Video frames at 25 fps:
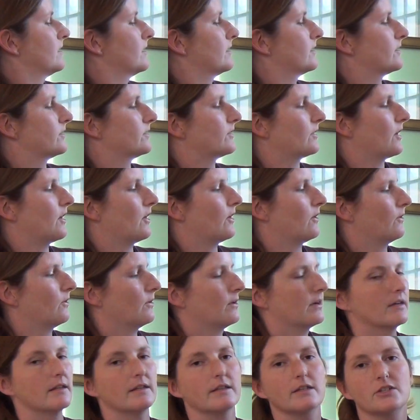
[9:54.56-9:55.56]

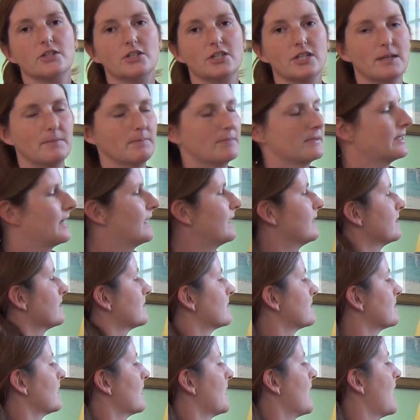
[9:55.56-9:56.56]
So the sheep
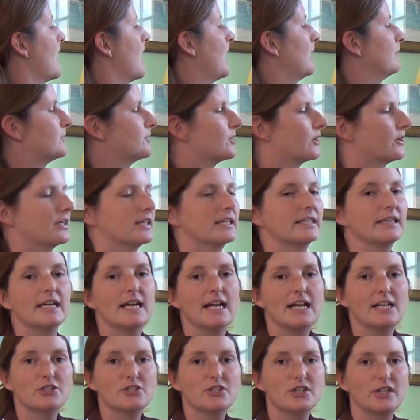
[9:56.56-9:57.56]
says, I'm turning the
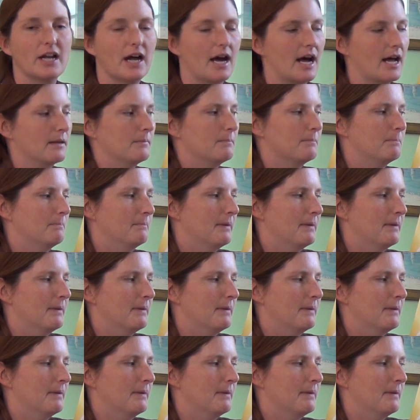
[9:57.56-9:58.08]
engine on.